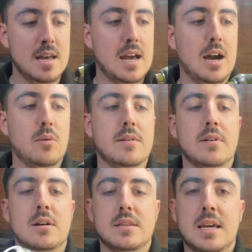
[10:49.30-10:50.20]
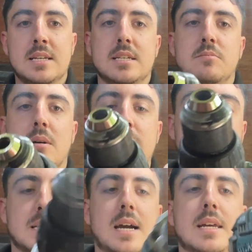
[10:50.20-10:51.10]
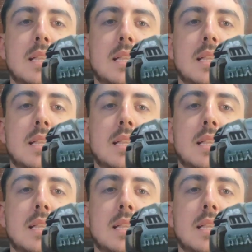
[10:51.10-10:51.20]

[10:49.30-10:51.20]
However, this is my big daddy.